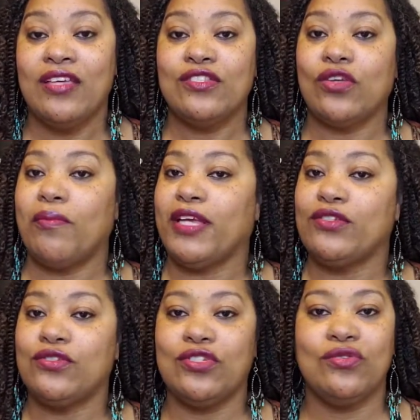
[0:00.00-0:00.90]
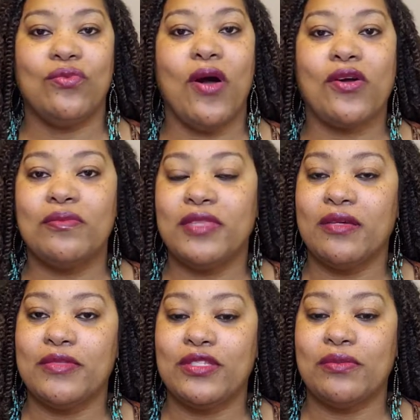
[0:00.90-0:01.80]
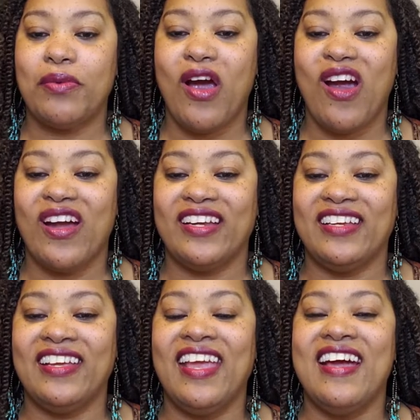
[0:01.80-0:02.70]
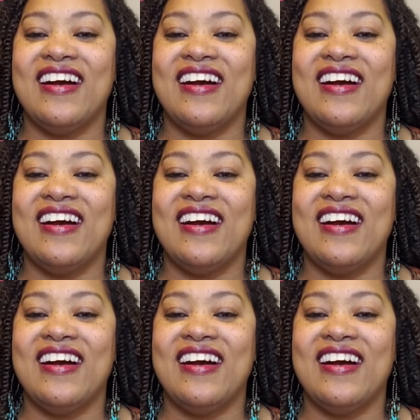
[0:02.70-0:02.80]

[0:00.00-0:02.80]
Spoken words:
So make sure you welcome them to the party.